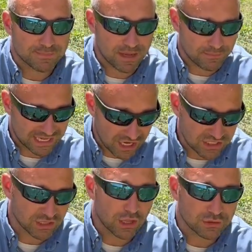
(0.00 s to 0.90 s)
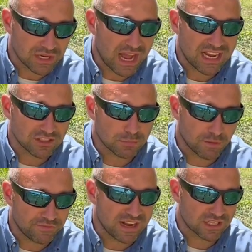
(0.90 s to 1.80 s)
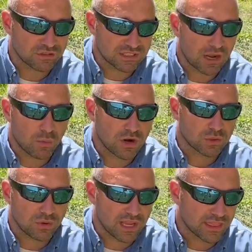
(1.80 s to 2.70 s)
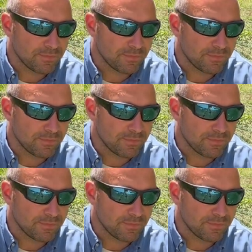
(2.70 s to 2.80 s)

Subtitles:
But because of those guys, those professionals I worked with,